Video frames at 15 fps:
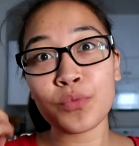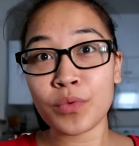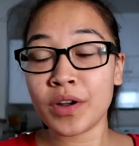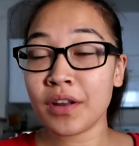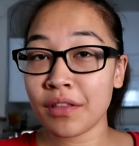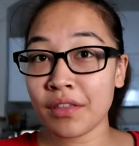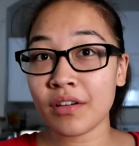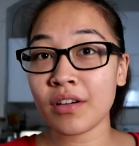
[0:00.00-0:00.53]

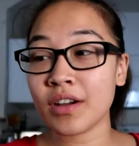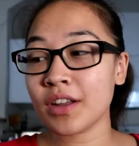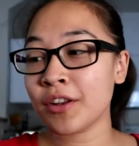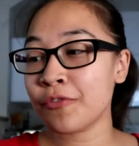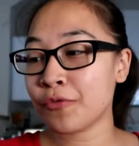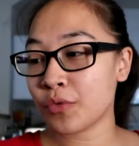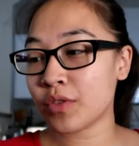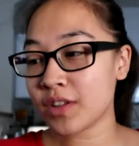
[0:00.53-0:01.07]

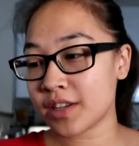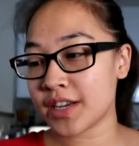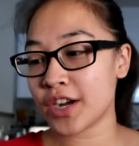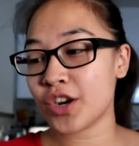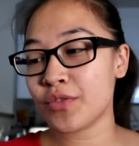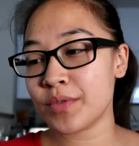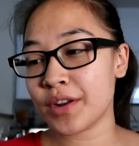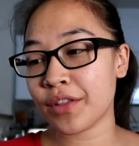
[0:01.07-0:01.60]
readathon for the
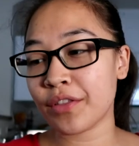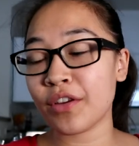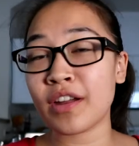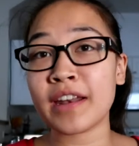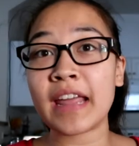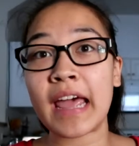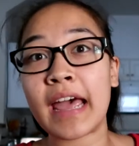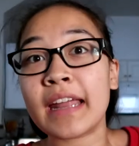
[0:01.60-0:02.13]
tarot
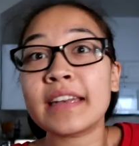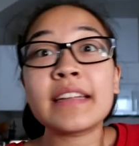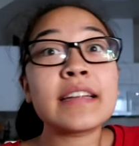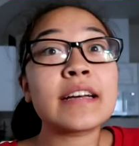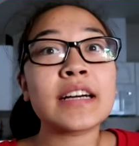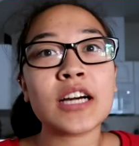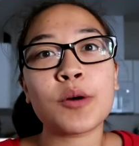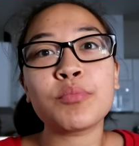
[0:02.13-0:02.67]
readathon
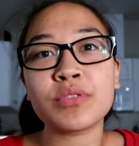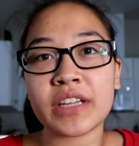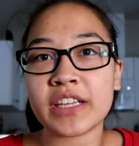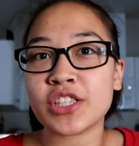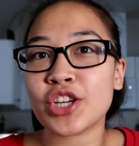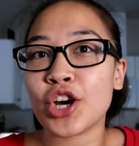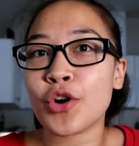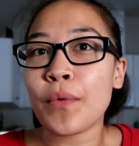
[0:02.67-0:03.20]
ended a couple
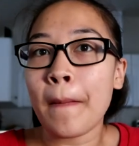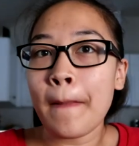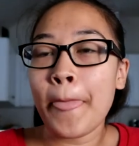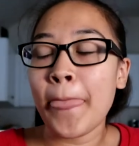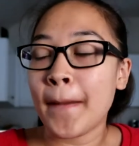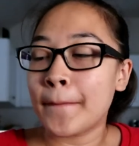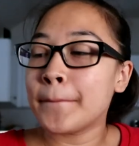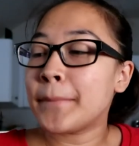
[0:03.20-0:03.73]
days ago,
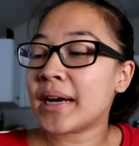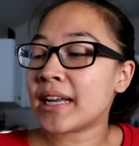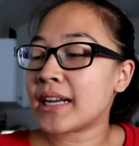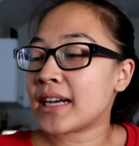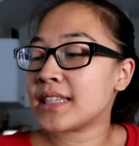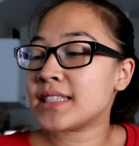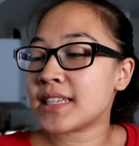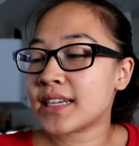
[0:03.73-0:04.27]
but
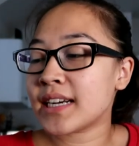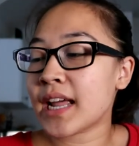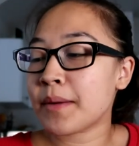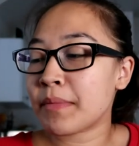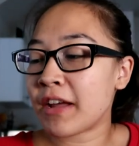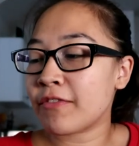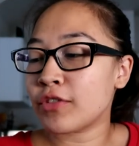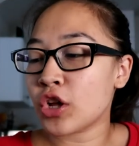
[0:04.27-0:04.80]
I didn't
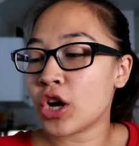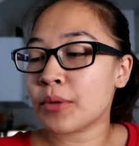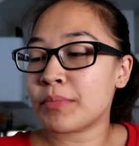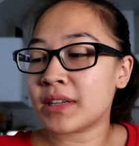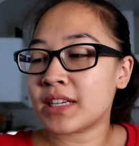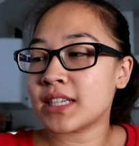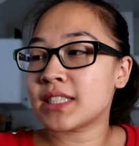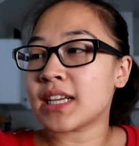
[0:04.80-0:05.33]
end my vlog
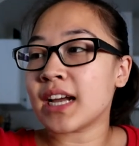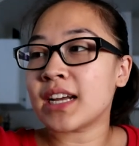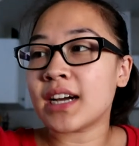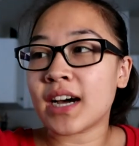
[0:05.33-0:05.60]
because